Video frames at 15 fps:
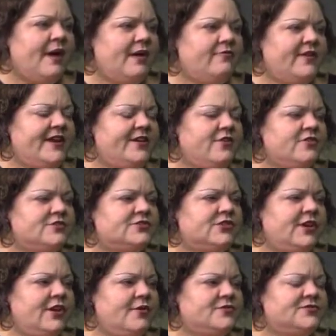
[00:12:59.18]
by readers.
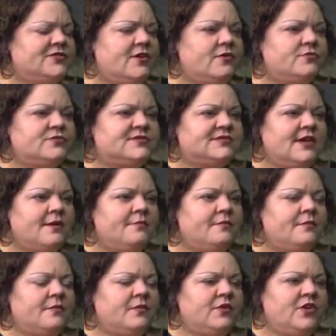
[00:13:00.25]
You know, so
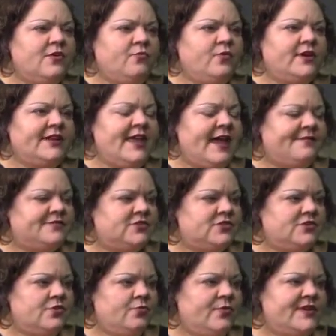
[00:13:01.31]
some you really have to do
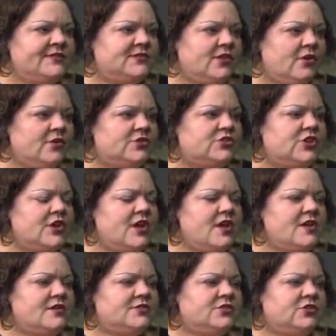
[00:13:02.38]
your research
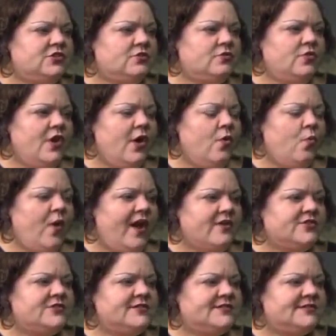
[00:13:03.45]
to know where to